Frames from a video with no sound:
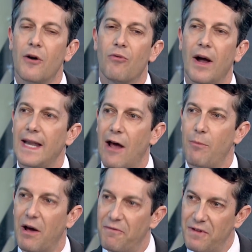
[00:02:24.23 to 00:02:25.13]
Right now,
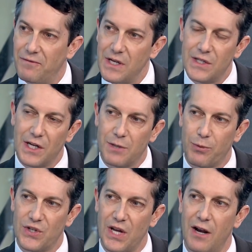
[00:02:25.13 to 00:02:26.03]
about
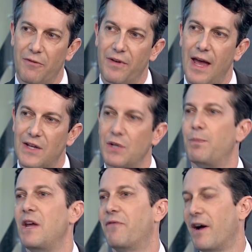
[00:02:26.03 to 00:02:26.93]
56% of
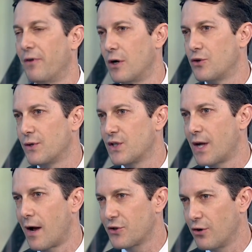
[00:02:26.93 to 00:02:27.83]
S&P 500
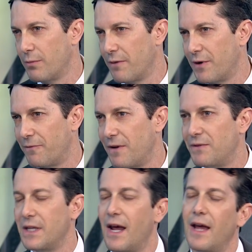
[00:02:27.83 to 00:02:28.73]
stocks are above their
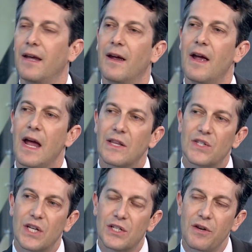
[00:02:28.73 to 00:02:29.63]
50-day, and
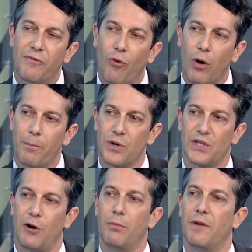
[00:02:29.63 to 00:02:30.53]

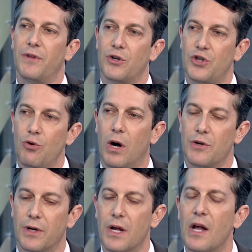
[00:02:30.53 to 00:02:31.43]
64% are above their
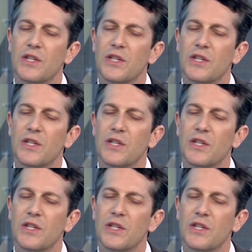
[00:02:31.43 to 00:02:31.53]
200.